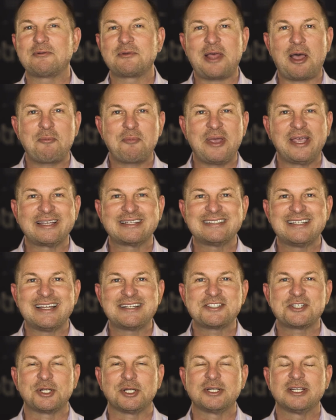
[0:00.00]
it without paying
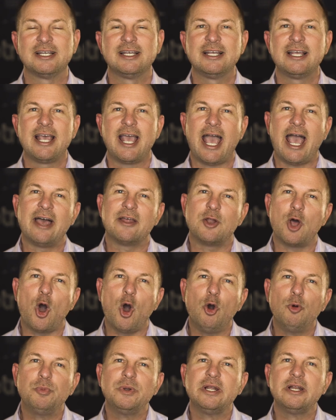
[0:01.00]
attention, and
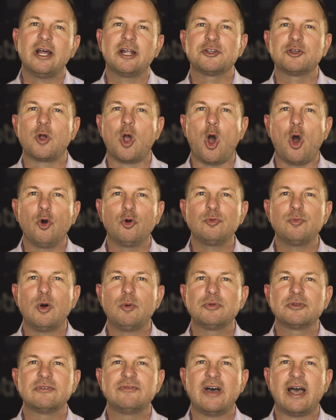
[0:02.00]
open it on your own
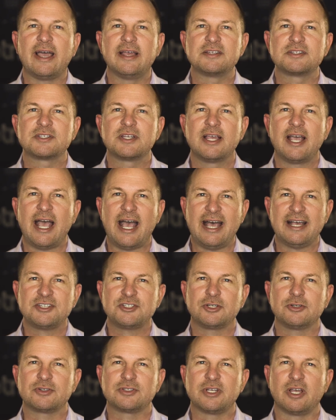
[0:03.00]
mobile device,
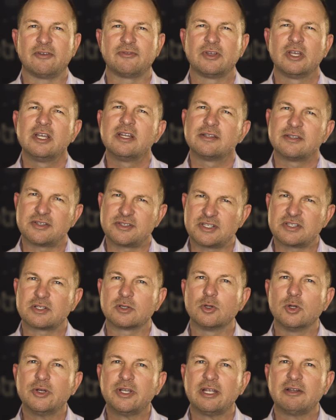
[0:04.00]
ask yourself, does this
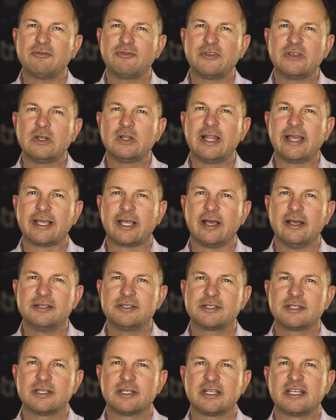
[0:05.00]
look and feel like
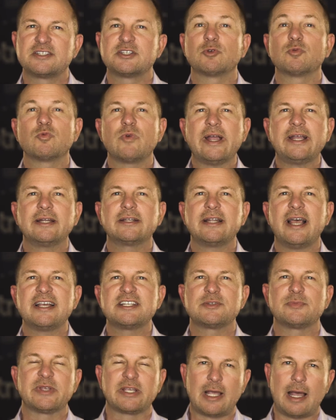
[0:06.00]
us? Is it
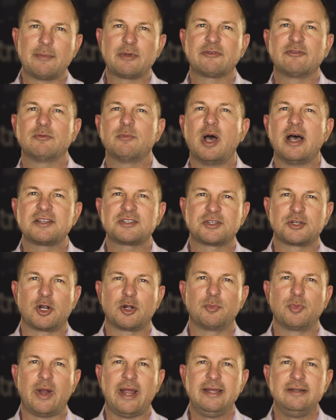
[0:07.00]
recognizably coming from us and
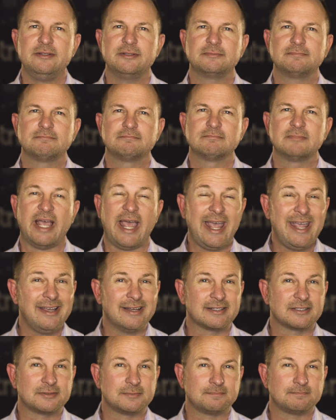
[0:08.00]
our brand?
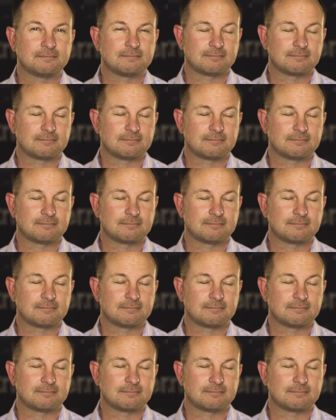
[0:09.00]
And